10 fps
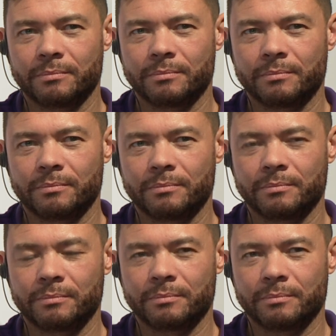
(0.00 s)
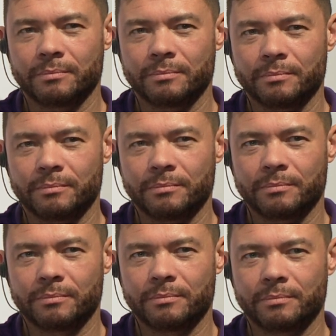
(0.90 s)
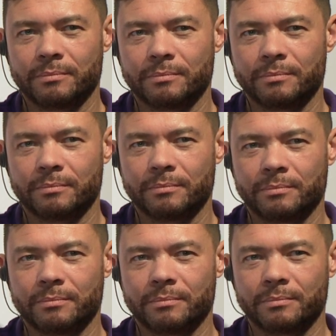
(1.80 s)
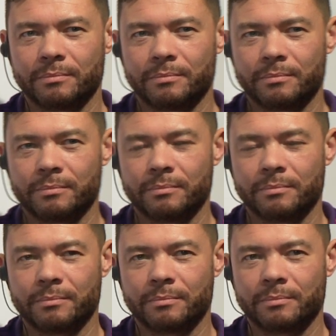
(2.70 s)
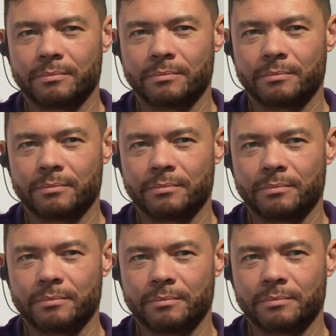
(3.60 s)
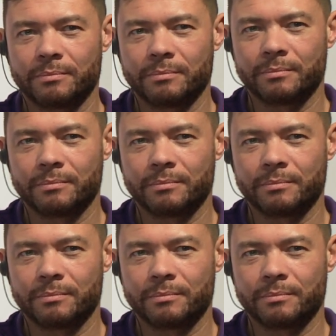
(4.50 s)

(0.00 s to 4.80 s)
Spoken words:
(silent)